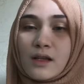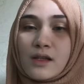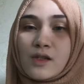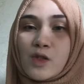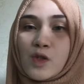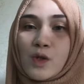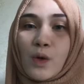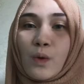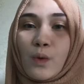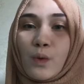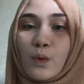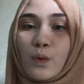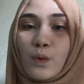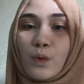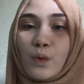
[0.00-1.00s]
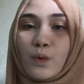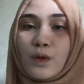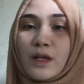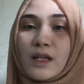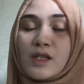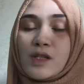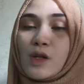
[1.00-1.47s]
So
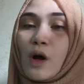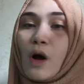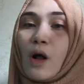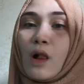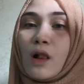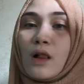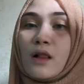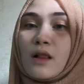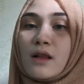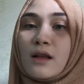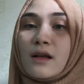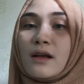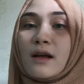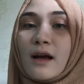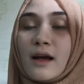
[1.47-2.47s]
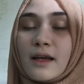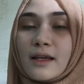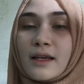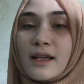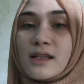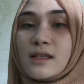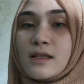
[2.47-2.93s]
that's all I
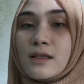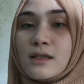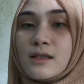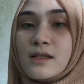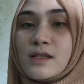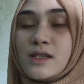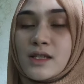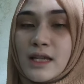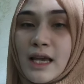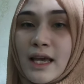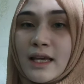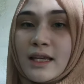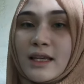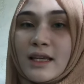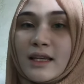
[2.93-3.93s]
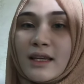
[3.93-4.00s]
can say.